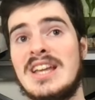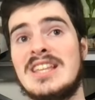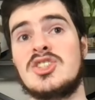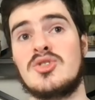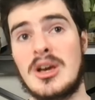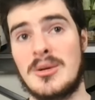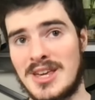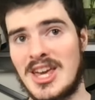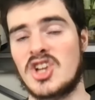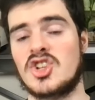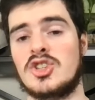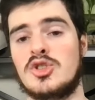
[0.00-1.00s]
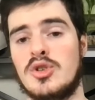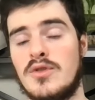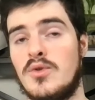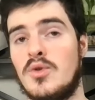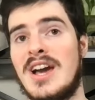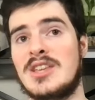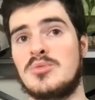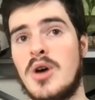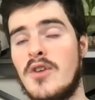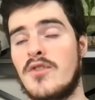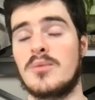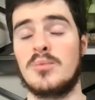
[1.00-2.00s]
Instagram at CashRecord34 as
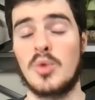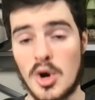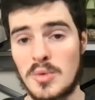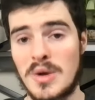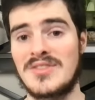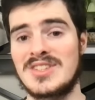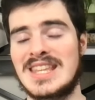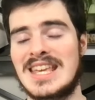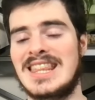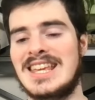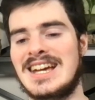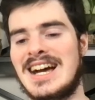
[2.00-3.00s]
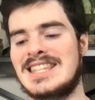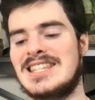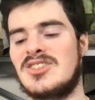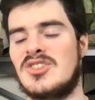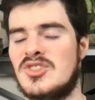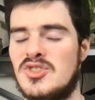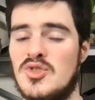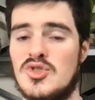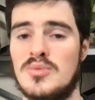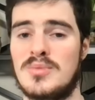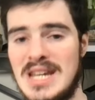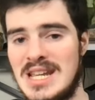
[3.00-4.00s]
well for more Ravens daily content on social
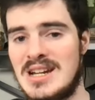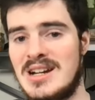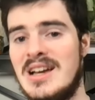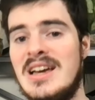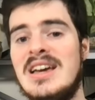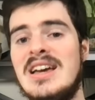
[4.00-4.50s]
media.